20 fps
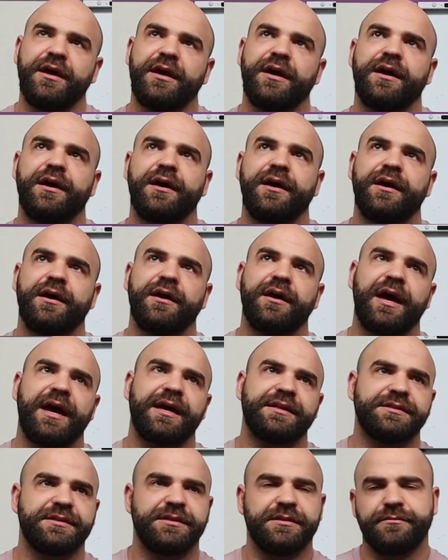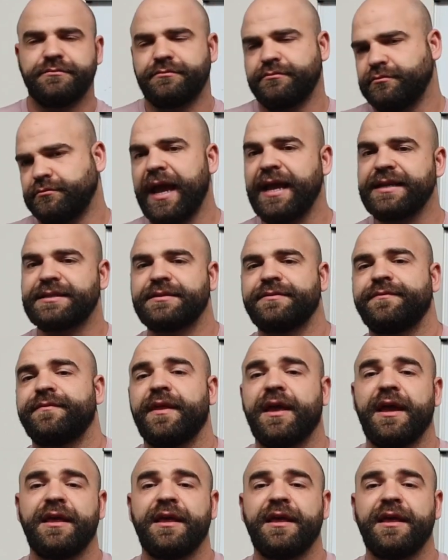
uh, at 8,